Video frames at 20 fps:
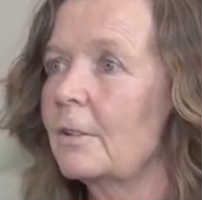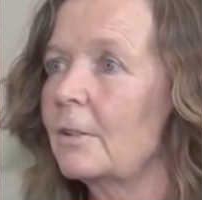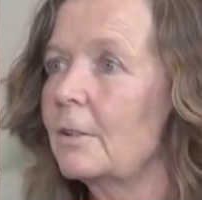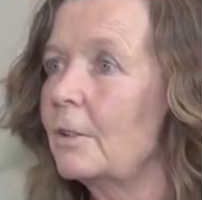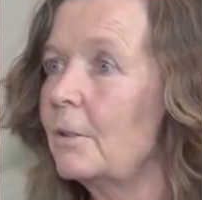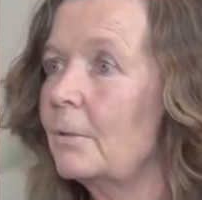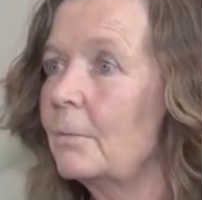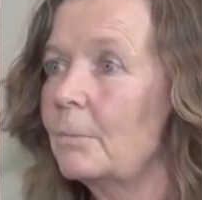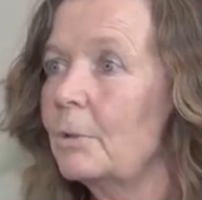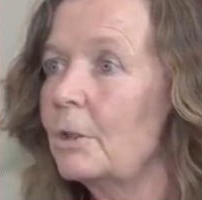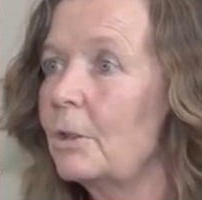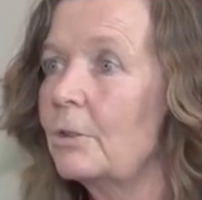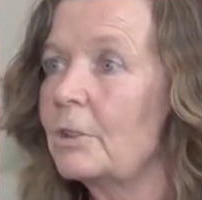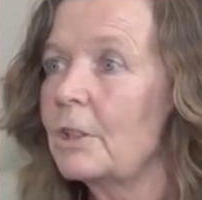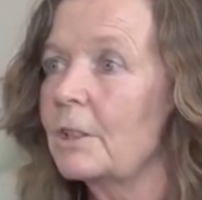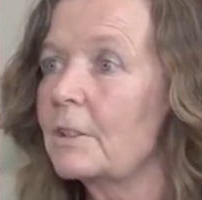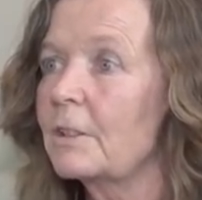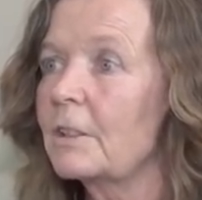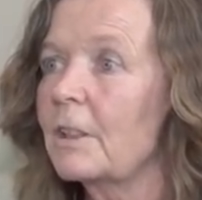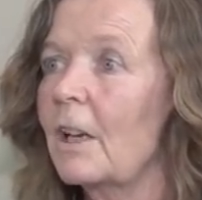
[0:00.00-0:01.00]
You
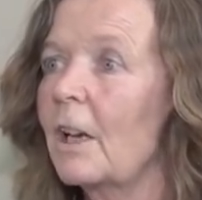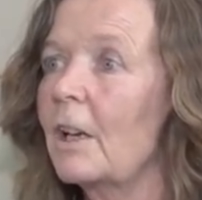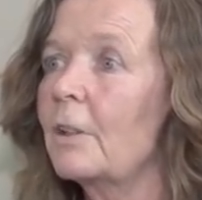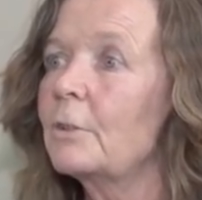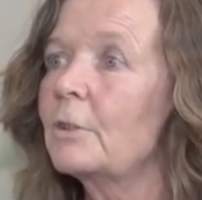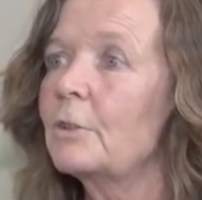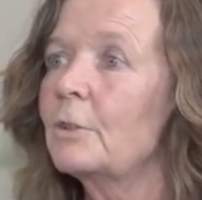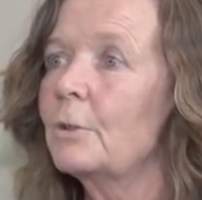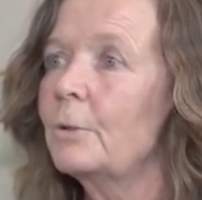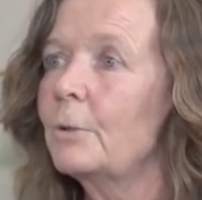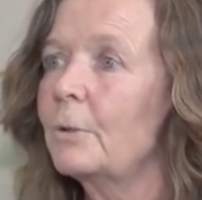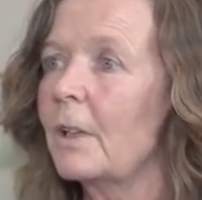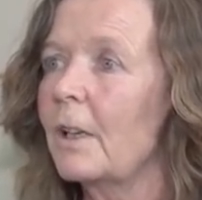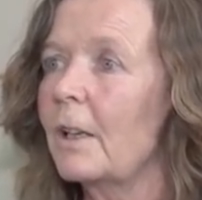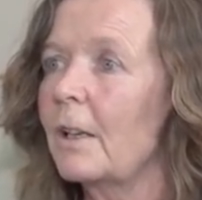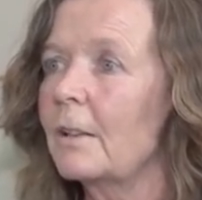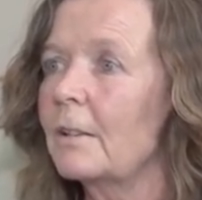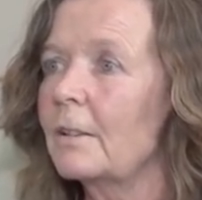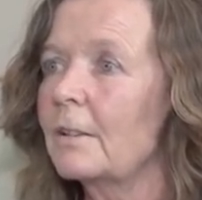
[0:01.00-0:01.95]
just can't do that.